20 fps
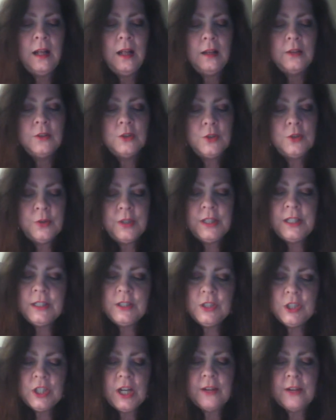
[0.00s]
Tree,
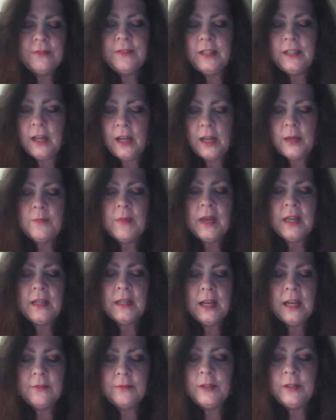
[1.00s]
Jeff, and I met
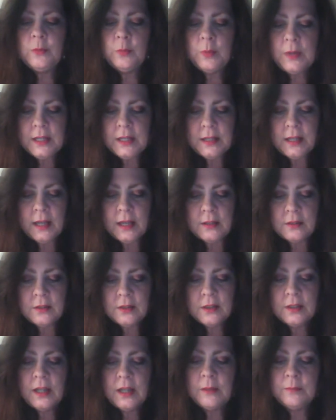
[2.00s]
every weekend
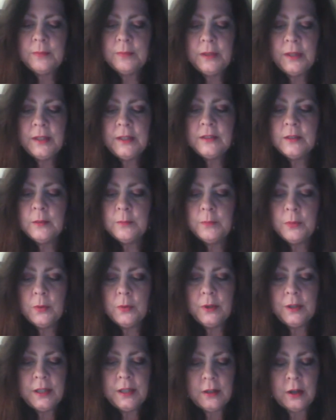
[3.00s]
and played the
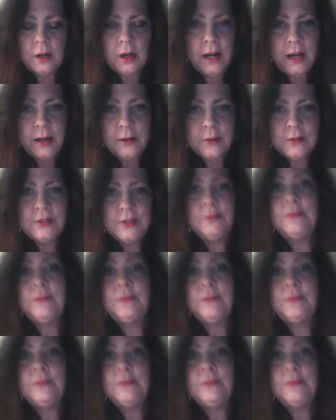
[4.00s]
board at our house.